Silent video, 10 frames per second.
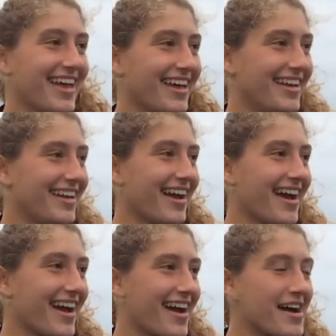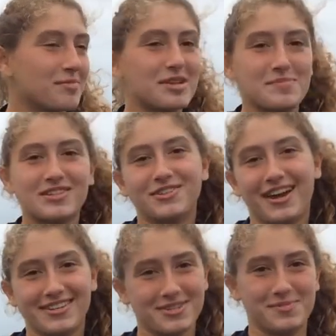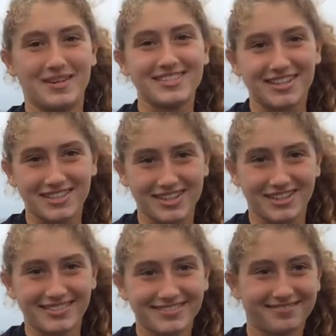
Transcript: and I'm gonna miss you guys so much next year.